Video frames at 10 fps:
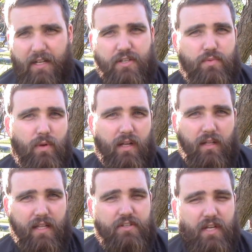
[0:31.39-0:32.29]
just want to
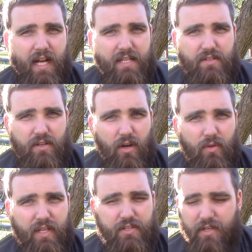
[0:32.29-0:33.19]
let you guys know
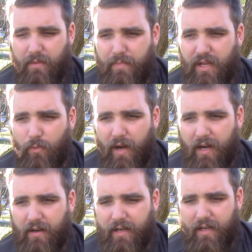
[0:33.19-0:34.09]
that you can be
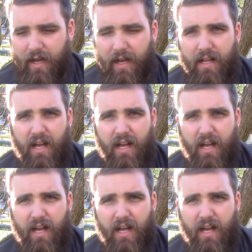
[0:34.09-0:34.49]
aware and uh,